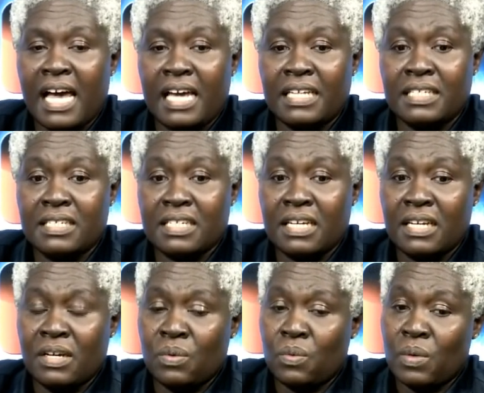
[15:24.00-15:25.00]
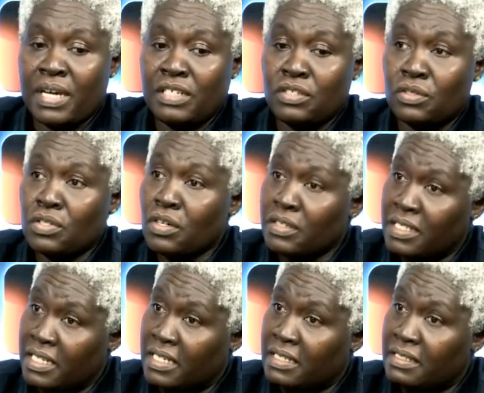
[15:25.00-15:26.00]
And when your
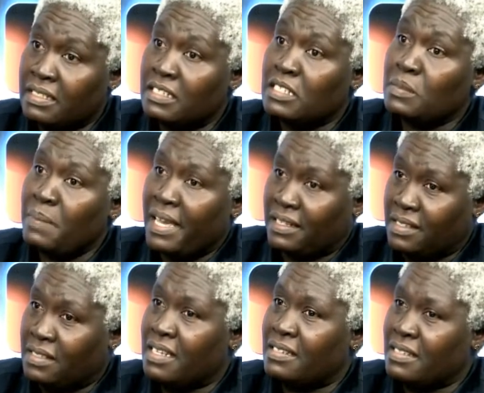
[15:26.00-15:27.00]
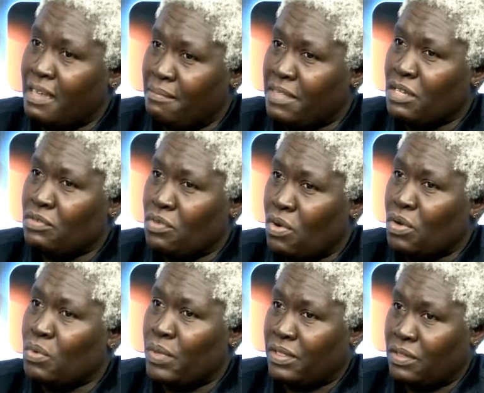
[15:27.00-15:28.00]
doctor suspects there's something
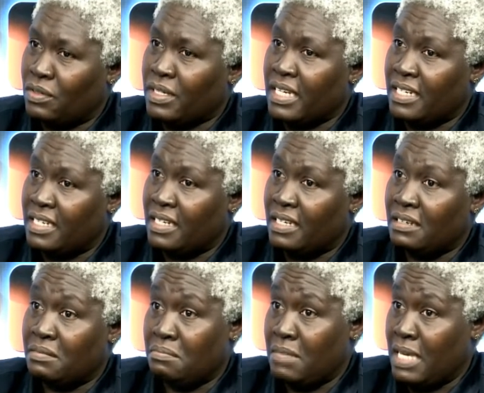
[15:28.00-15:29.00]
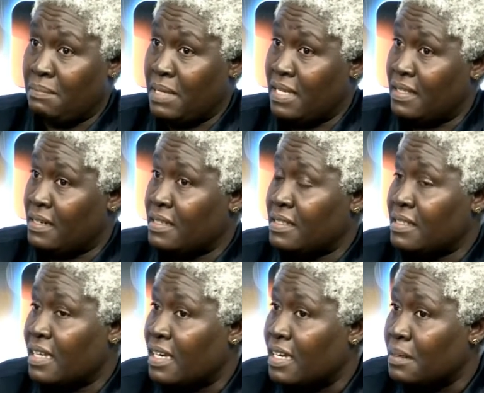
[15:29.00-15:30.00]
wrong with your kidney, maybe
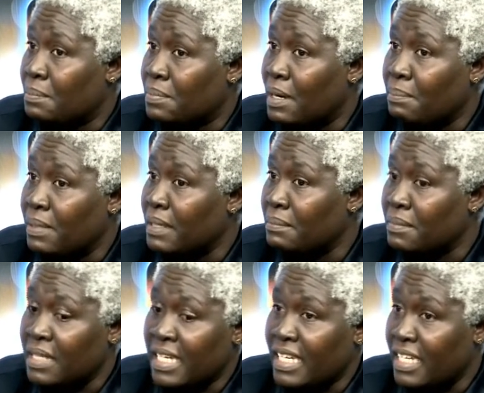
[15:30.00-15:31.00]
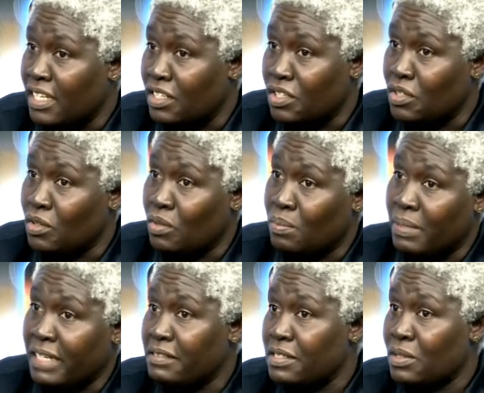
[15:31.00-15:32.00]
there's a problem in your
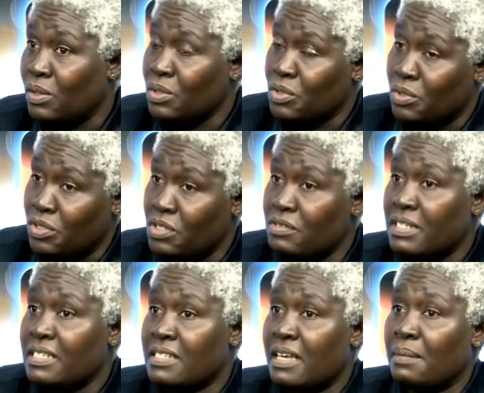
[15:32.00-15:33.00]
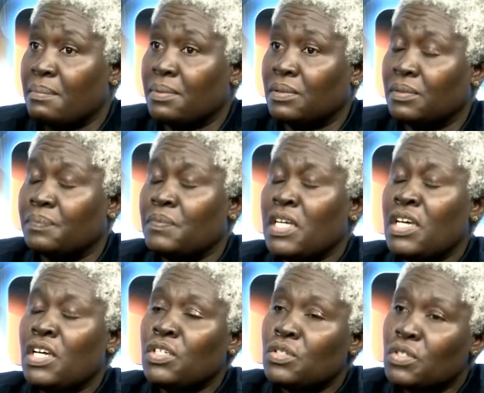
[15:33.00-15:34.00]
blood results or urine sample,
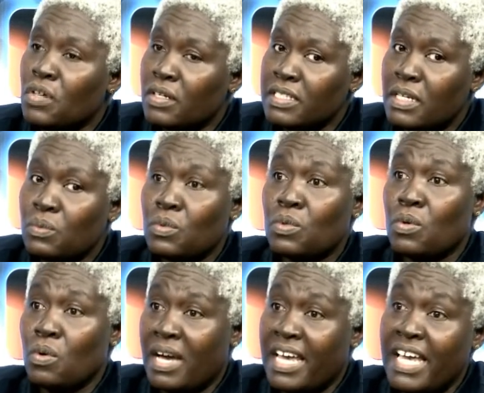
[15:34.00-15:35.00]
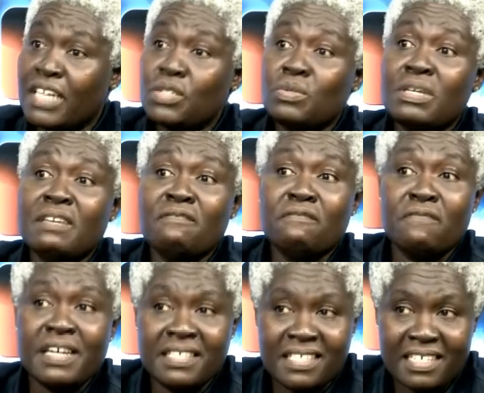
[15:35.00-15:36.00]
your doctor will go ahead to
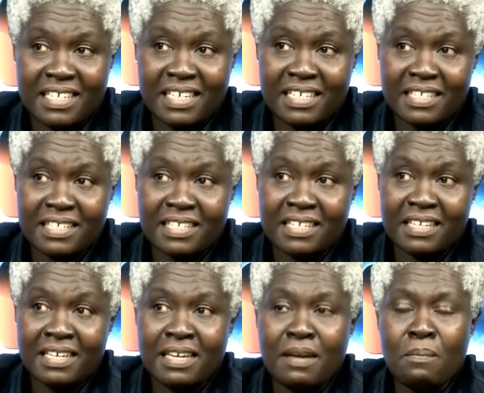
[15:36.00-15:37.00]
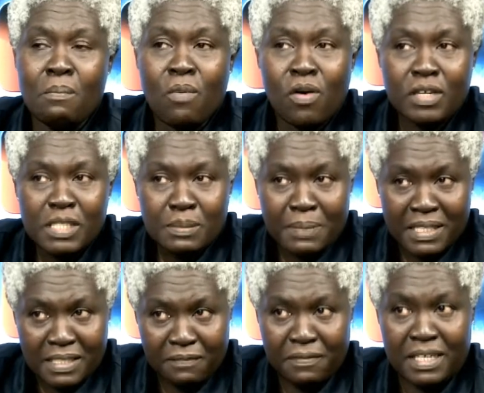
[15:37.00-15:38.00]
investigate more
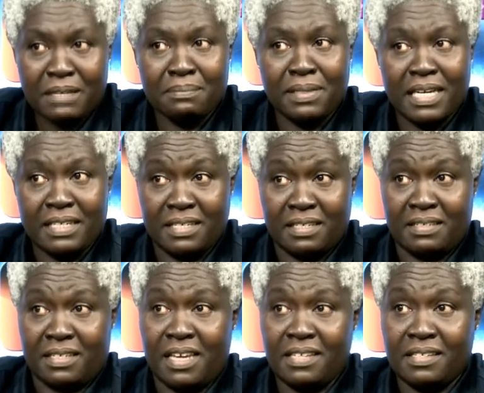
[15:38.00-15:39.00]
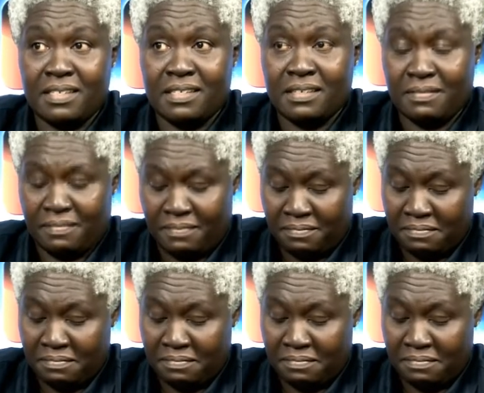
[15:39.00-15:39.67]
specific blood tests,